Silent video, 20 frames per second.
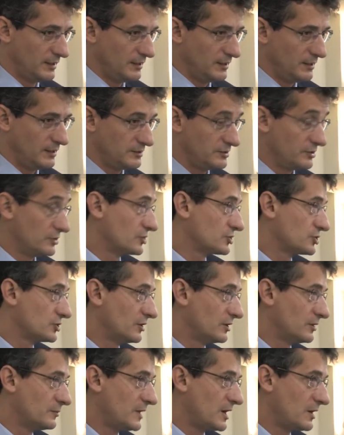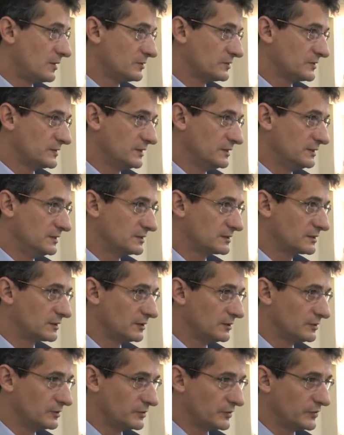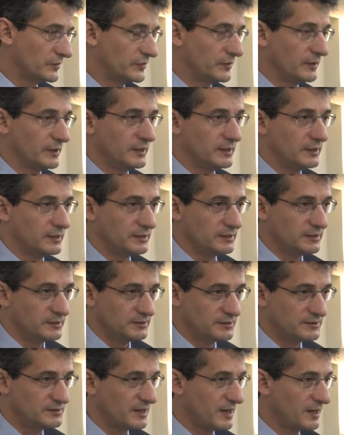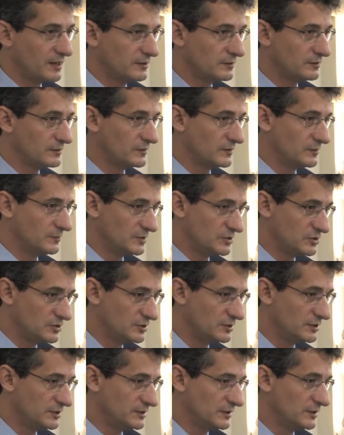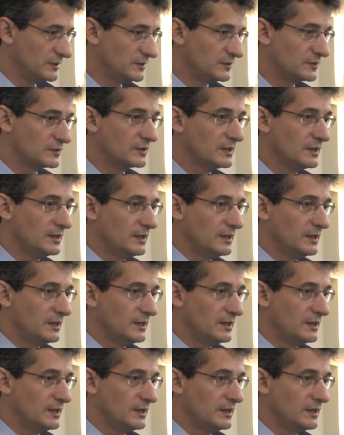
the notional amounts, they disclosed the tenors, the maturities,